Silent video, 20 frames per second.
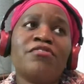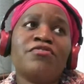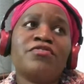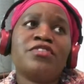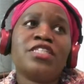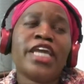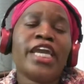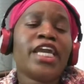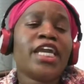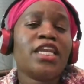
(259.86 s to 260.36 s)

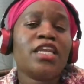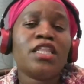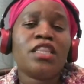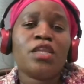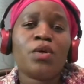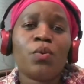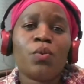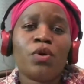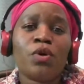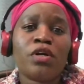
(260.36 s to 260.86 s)
taken in
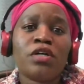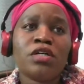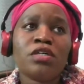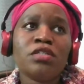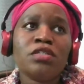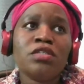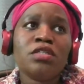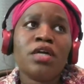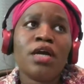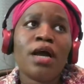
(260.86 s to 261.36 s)
the
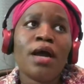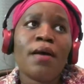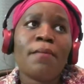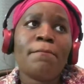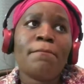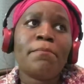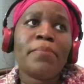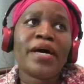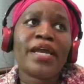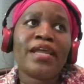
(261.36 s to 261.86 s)
world,
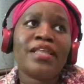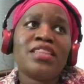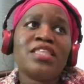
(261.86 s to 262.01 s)
but at